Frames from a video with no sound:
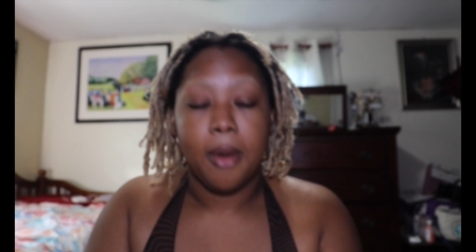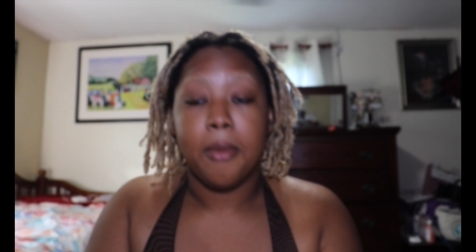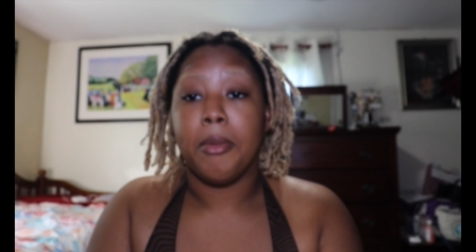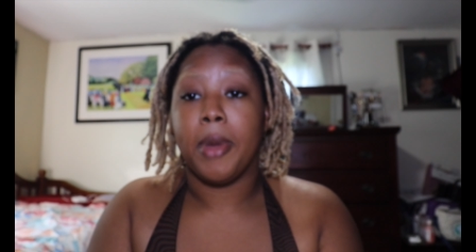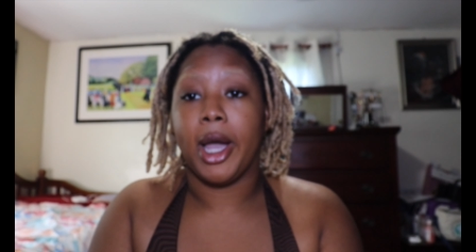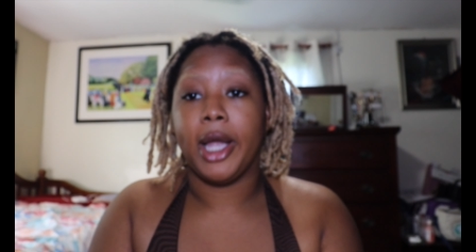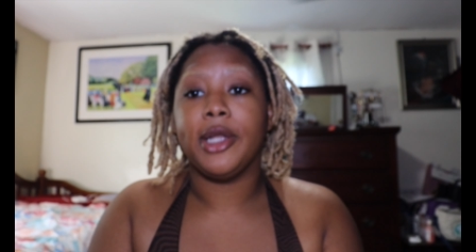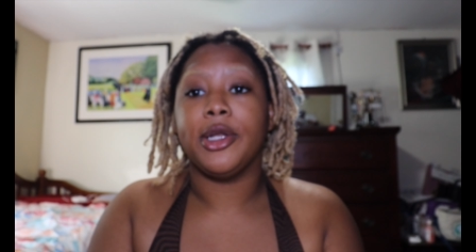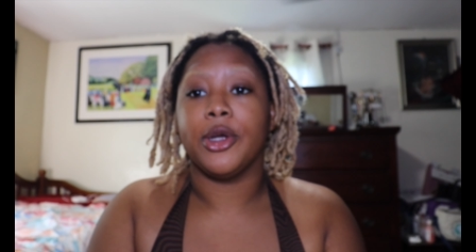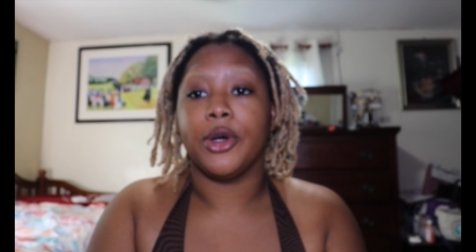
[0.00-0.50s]

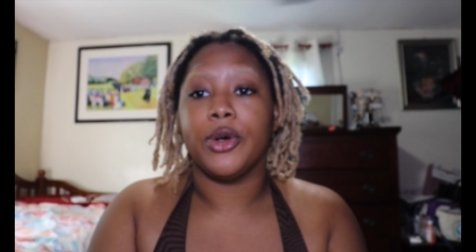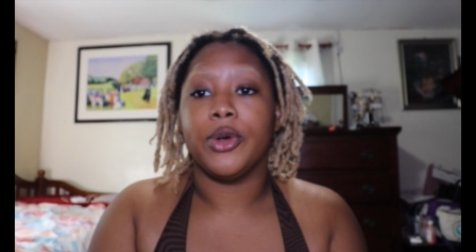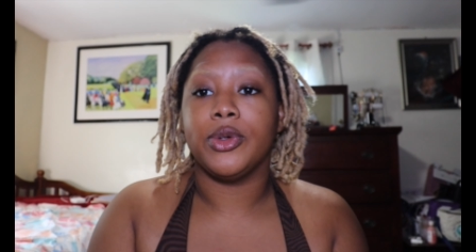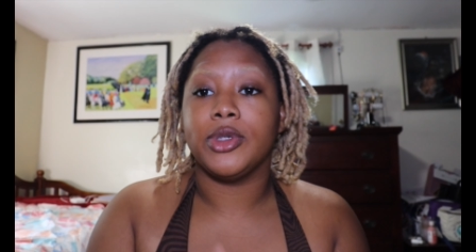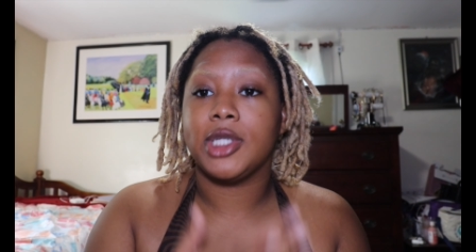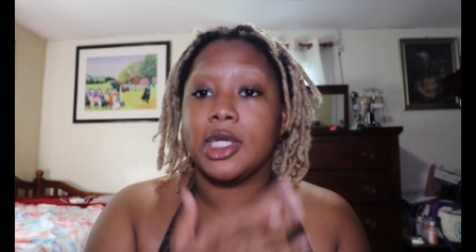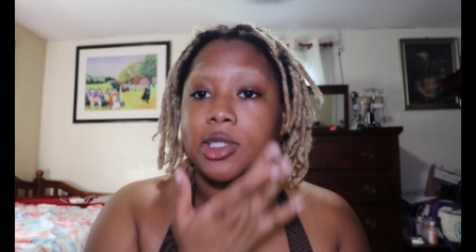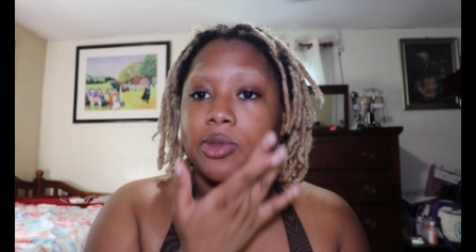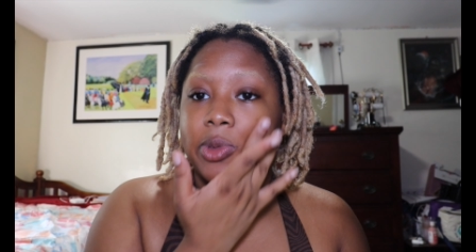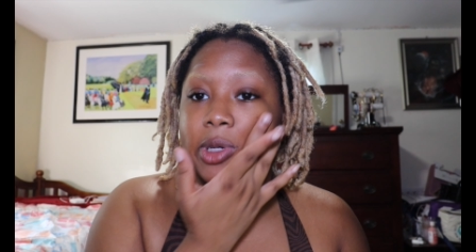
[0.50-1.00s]
my
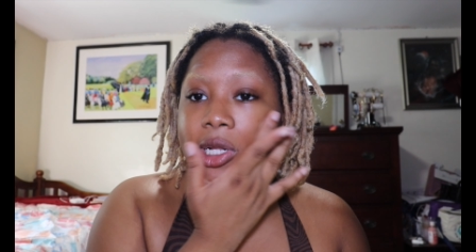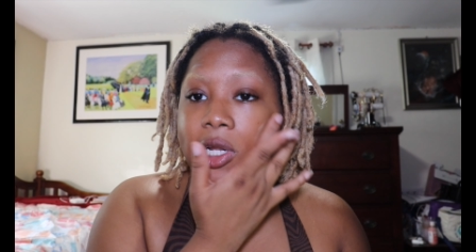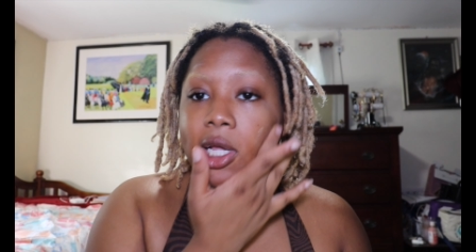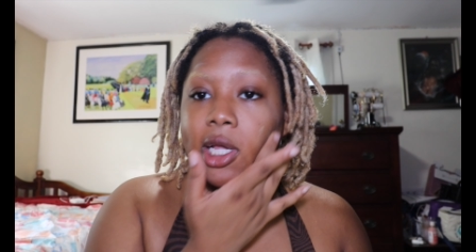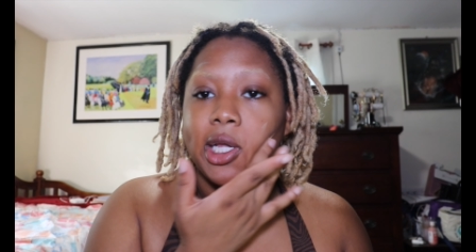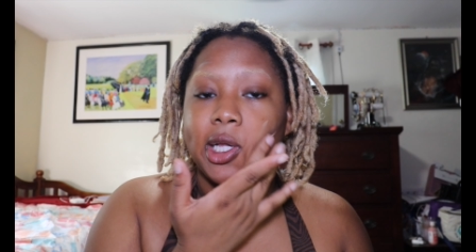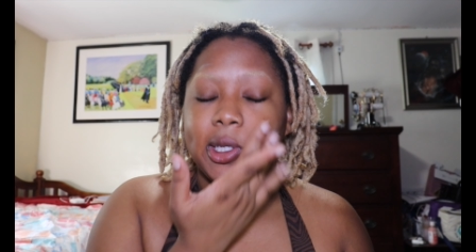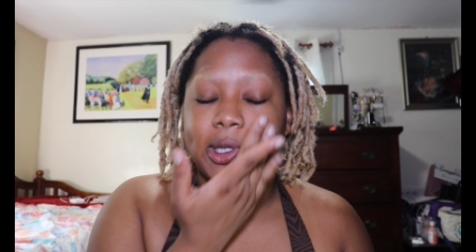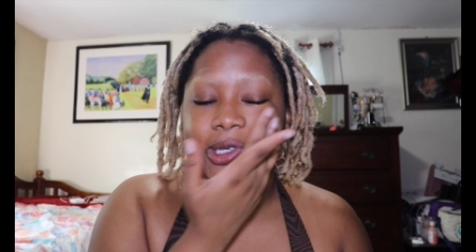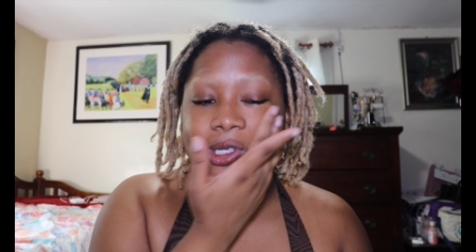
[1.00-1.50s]
nose has been
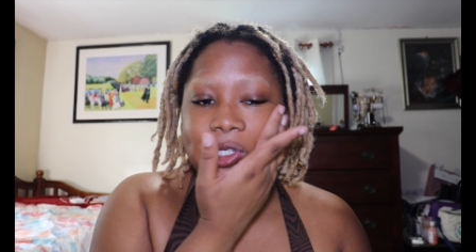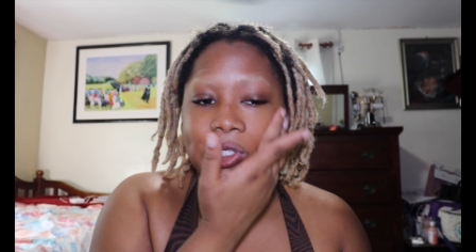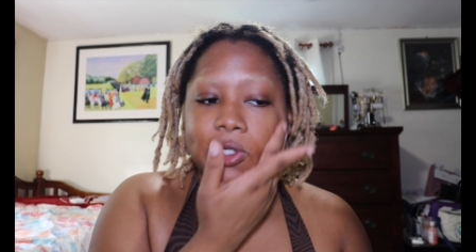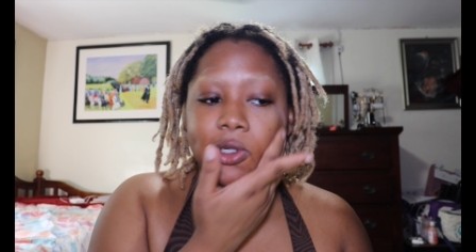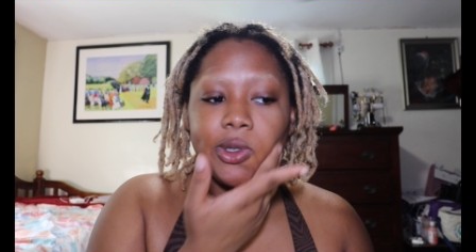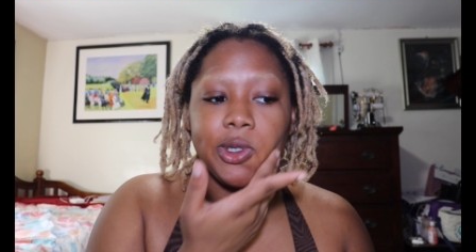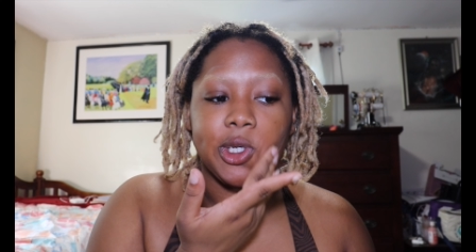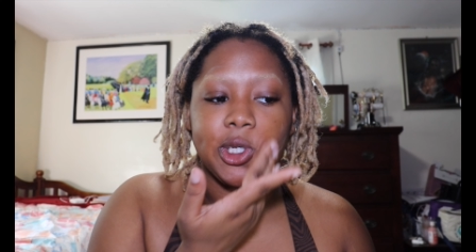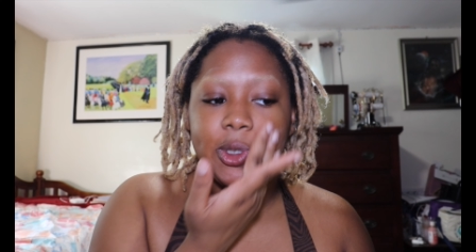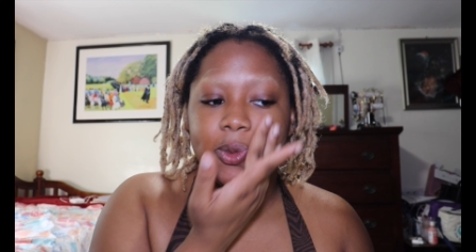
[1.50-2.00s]
a
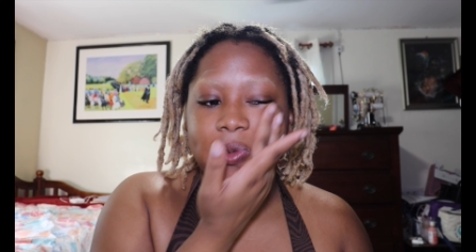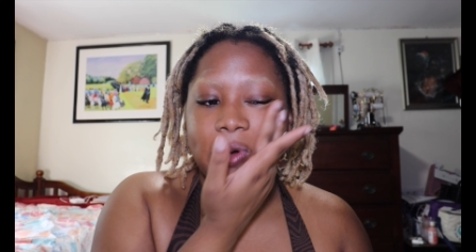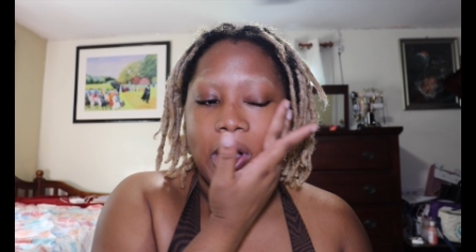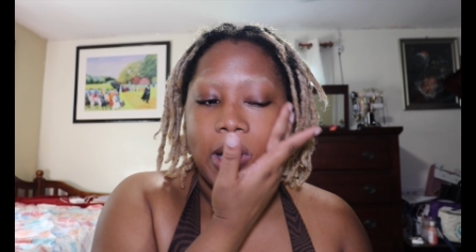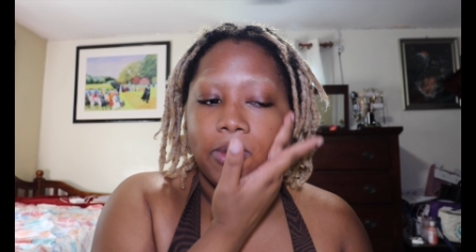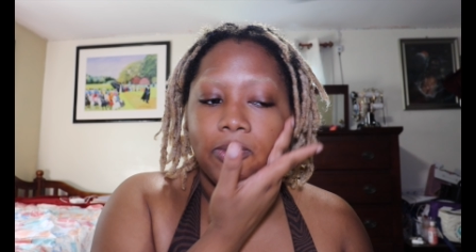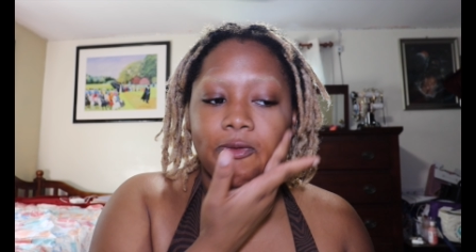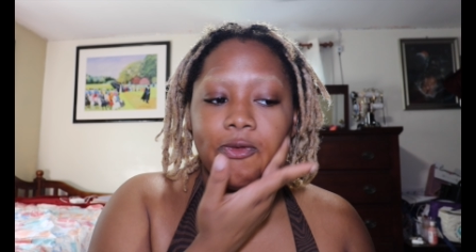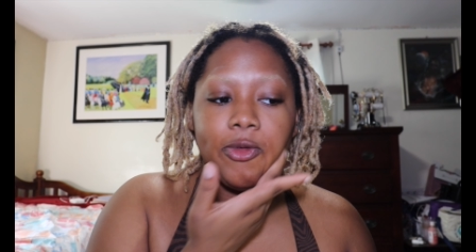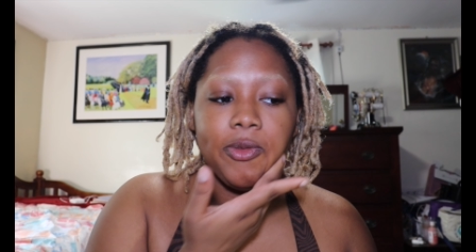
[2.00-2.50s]
serious
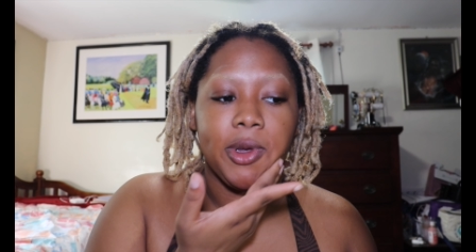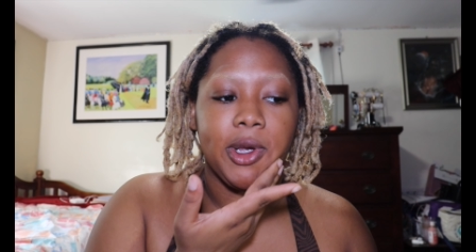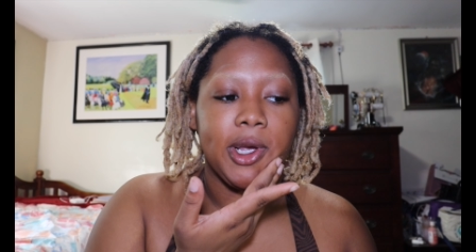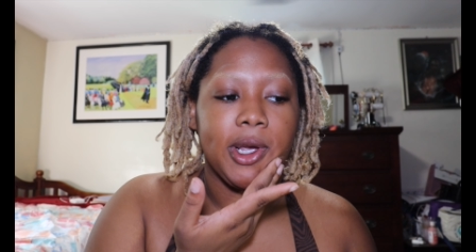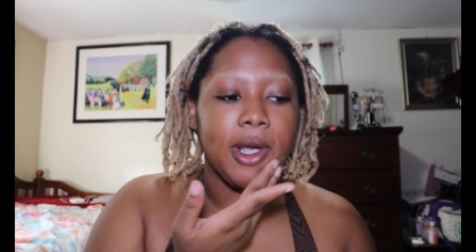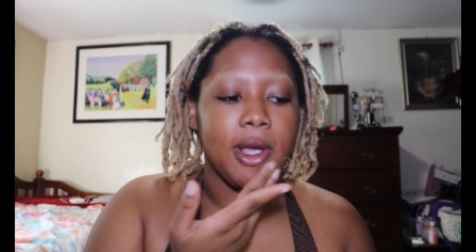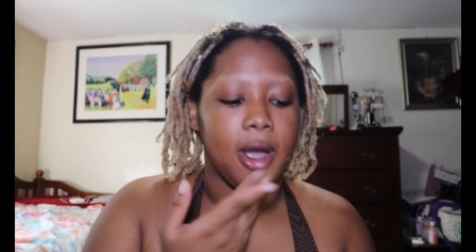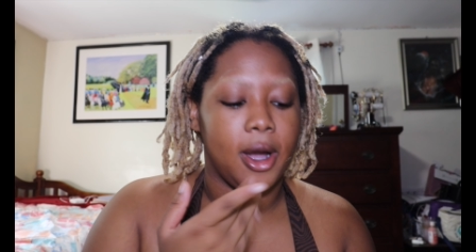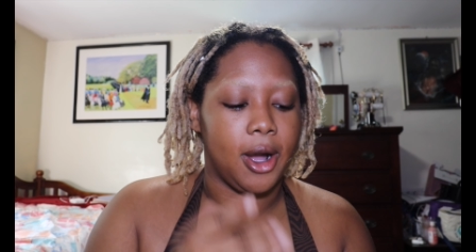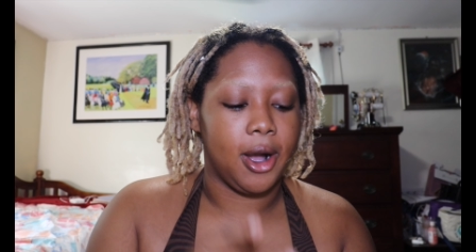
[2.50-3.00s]
problem for
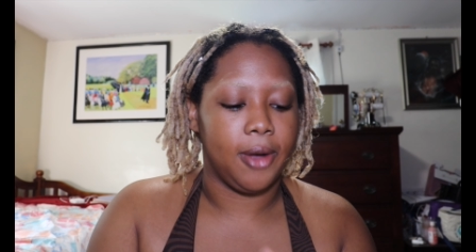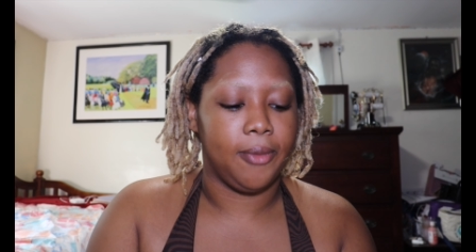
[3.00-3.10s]
me